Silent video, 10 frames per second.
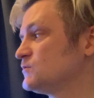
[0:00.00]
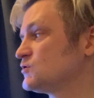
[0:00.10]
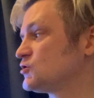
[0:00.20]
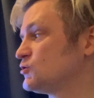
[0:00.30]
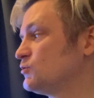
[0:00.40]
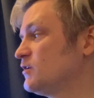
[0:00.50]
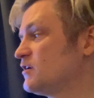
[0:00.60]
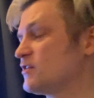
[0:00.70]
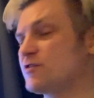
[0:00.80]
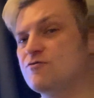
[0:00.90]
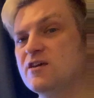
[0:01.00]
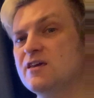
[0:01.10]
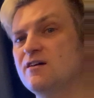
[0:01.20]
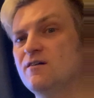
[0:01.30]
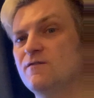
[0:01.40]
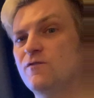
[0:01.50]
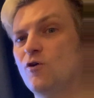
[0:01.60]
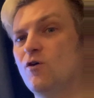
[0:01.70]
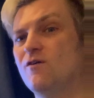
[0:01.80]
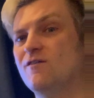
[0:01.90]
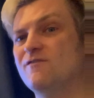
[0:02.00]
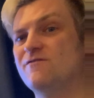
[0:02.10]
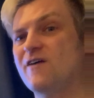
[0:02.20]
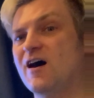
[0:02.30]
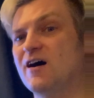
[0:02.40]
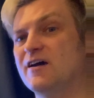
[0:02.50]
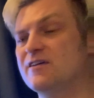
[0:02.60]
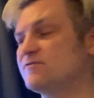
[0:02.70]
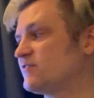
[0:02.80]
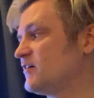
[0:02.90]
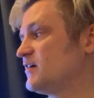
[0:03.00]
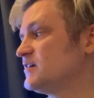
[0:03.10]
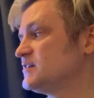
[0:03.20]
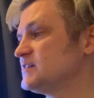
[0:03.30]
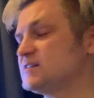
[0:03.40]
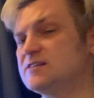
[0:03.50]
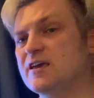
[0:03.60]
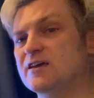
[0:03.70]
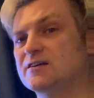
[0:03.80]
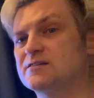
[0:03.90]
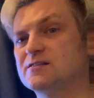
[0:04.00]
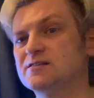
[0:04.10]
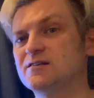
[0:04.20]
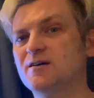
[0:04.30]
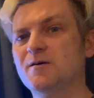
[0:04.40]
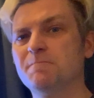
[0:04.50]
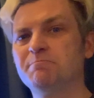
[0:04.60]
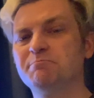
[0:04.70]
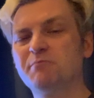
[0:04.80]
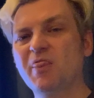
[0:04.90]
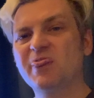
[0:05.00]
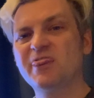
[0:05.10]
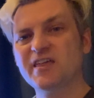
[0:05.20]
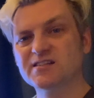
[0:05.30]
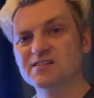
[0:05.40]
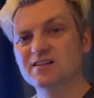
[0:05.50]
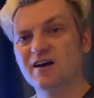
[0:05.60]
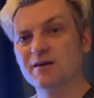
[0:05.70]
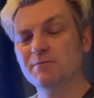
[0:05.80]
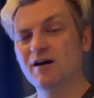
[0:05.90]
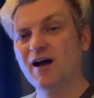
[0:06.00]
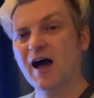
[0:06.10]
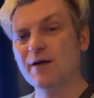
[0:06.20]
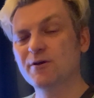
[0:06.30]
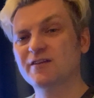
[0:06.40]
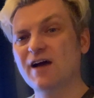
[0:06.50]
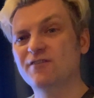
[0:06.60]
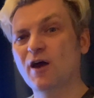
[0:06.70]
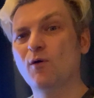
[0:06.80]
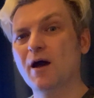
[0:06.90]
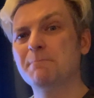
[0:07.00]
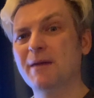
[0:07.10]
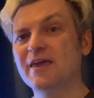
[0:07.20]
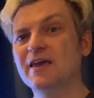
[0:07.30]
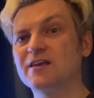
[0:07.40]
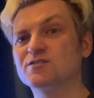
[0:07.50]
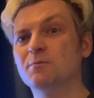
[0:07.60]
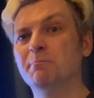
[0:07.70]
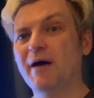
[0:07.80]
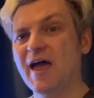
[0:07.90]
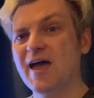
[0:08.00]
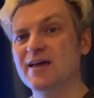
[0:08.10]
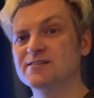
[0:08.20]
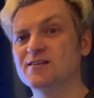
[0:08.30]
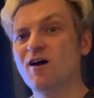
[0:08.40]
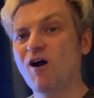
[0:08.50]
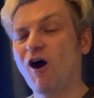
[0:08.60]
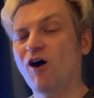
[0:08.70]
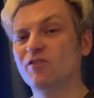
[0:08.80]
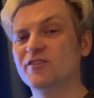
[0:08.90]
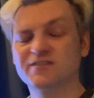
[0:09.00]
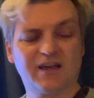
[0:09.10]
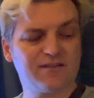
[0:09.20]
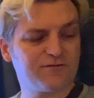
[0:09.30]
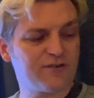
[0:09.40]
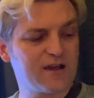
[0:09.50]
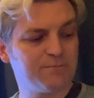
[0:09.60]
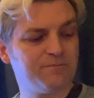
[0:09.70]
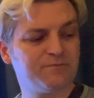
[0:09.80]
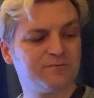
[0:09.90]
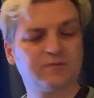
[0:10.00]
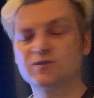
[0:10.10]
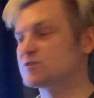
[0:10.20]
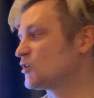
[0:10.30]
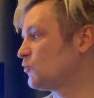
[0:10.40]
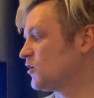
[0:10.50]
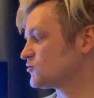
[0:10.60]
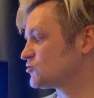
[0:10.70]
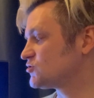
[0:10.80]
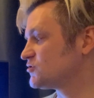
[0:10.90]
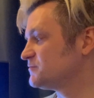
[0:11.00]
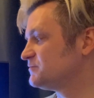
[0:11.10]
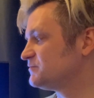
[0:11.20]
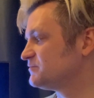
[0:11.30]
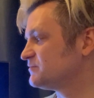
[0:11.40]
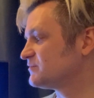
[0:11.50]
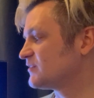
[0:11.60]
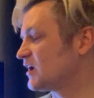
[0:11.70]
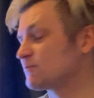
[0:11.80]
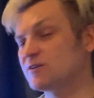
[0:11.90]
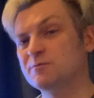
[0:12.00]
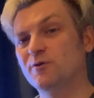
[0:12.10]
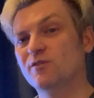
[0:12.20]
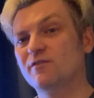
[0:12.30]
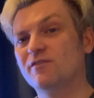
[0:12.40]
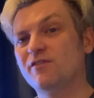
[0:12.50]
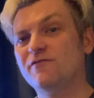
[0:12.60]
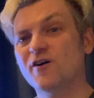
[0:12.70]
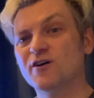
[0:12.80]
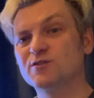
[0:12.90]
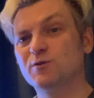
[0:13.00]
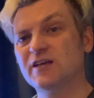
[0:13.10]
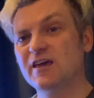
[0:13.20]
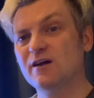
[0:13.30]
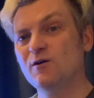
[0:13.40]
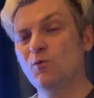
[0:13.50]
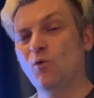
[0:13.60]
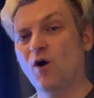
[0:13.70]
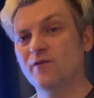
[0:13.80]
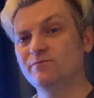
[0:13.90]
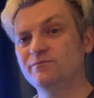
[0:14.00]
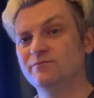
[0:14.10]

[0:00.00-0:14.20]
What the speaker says: 2, 3, 4, 5, 6. But this time I'm going to have a go at making some pairs on the 10 frame. So watch. I'm going to put the first one here, 1,